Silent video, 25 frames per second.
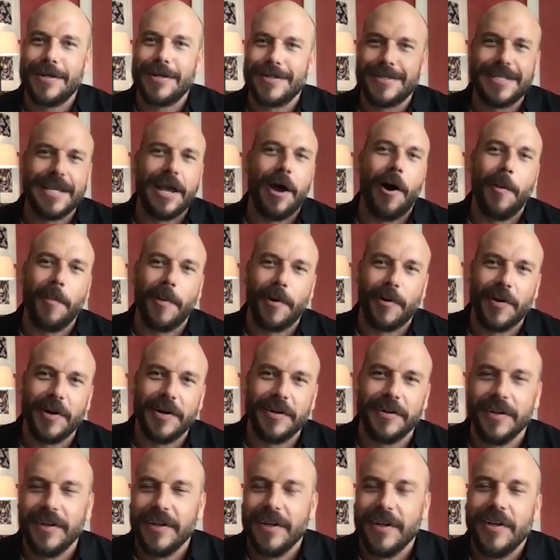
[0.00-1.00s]
and Salma.
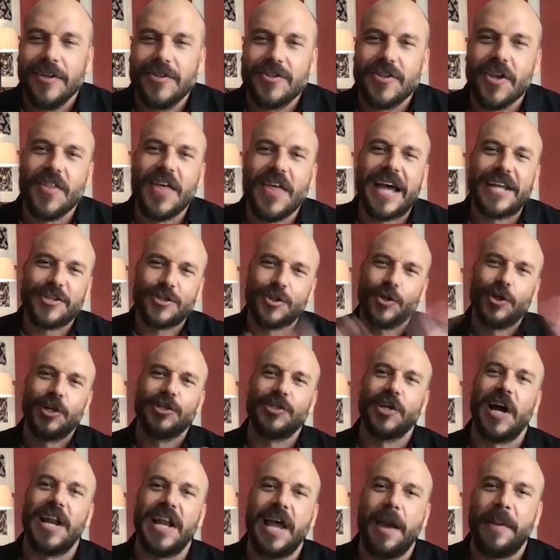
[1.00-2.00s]
And so that sort of
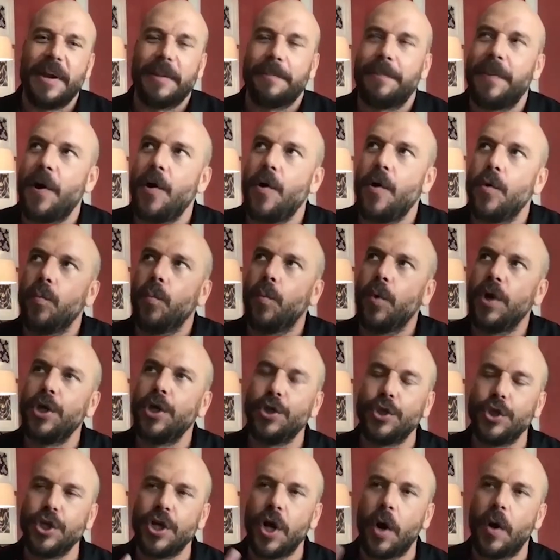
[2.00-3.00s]
dynamic. But
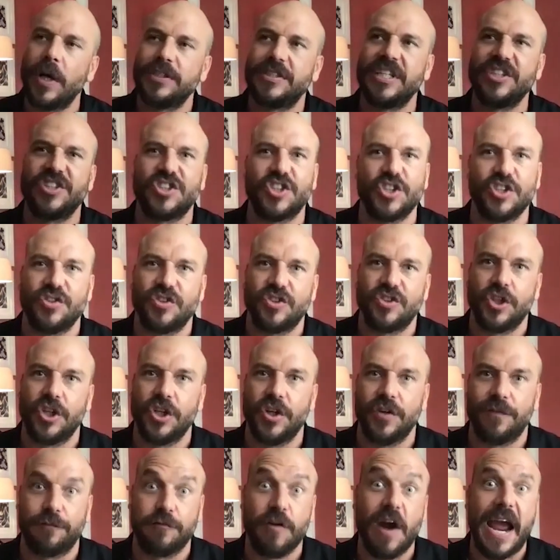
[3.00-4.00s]
we, you know, I said
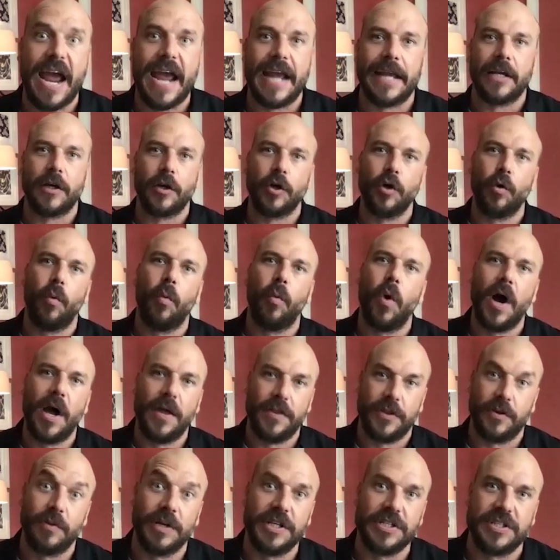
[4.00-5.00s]
to Frank, why
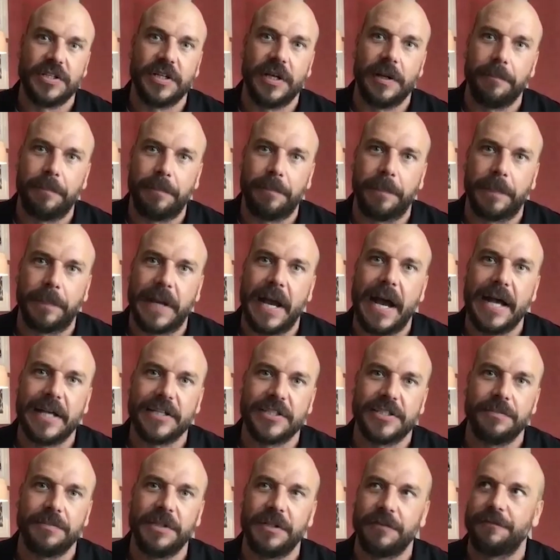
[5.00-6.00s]
the reason I
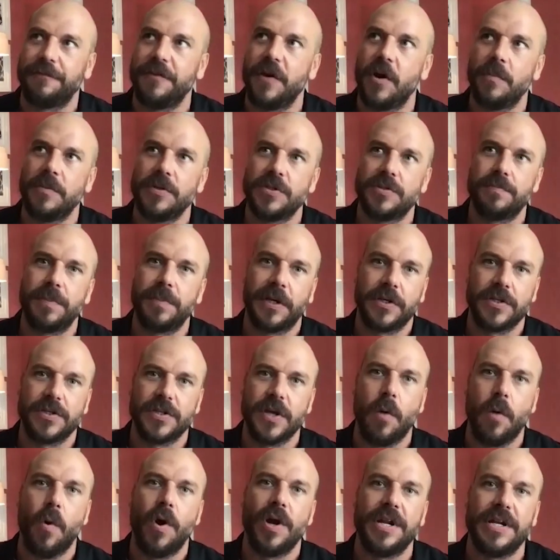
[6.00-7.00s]
cast him in the film is because
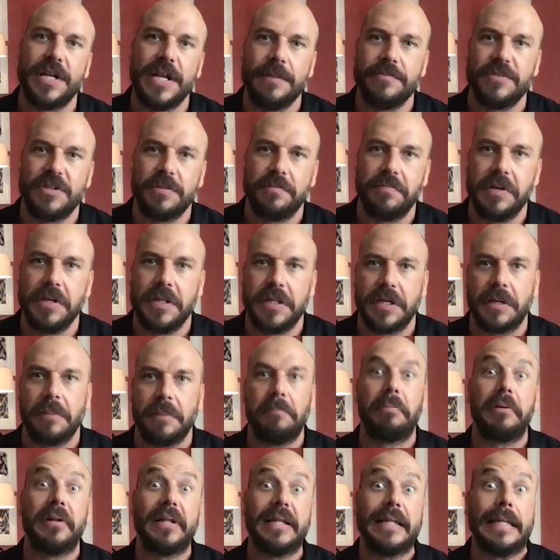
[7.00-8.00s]
I wanted him to be the
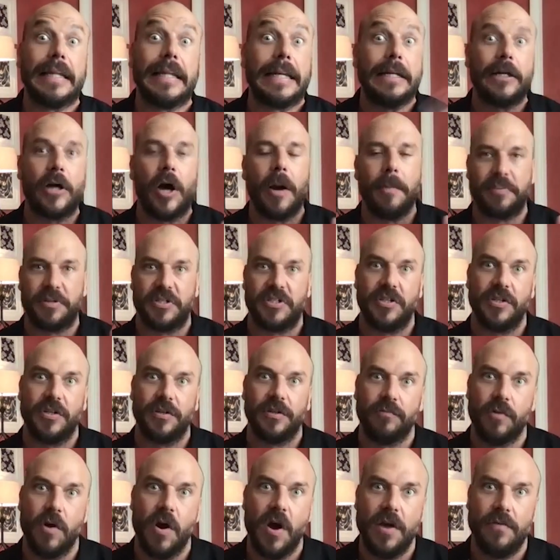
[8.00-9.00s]
complete opposite
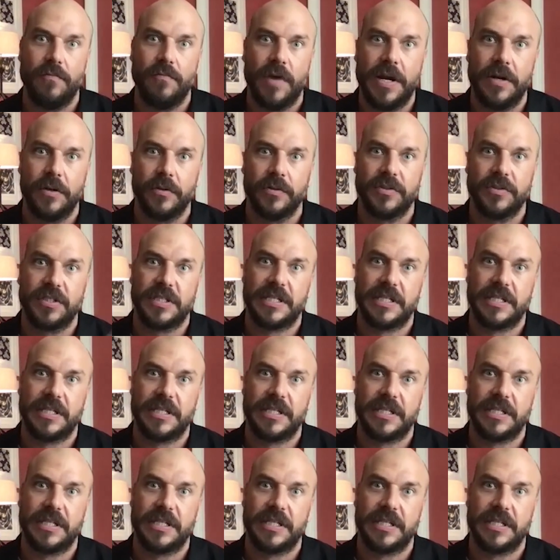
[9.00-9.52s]
of Ryan Reynolds'